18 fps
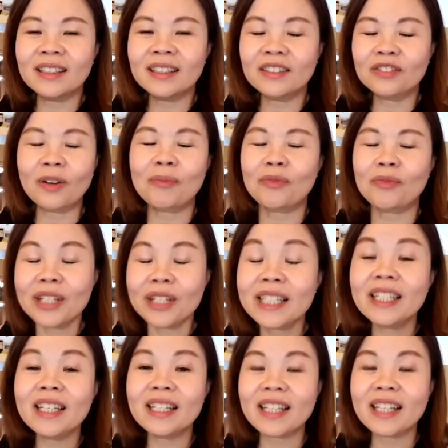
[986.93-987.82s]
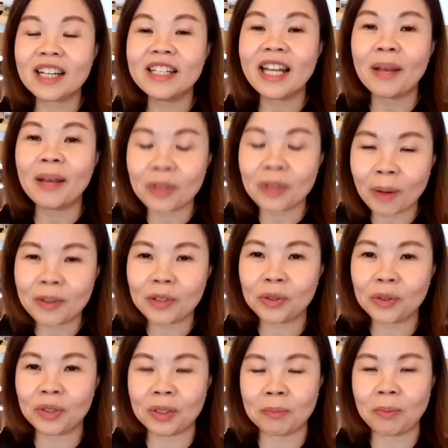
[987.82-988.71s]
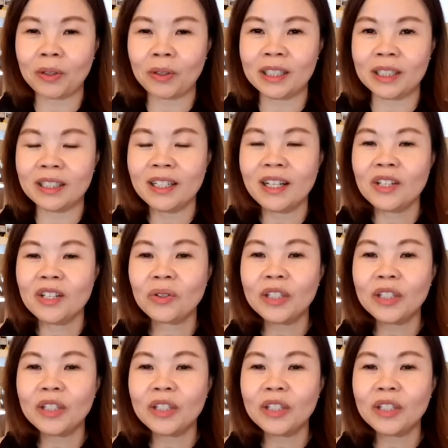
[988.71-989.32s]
from green tea is actually absorbed into the body.